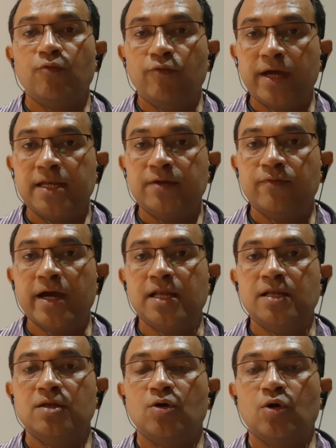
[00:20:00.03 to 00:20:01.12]
very well
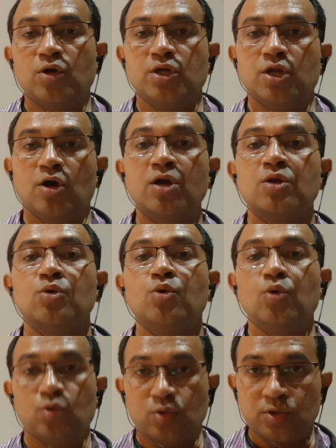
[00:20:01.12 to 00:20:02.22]
on your
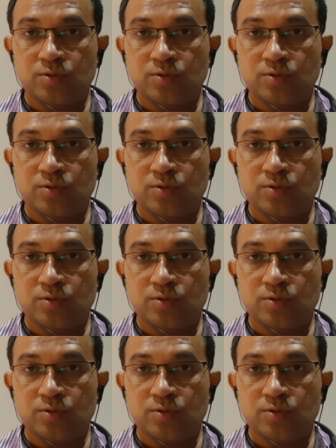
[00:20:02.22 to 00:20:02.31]
own.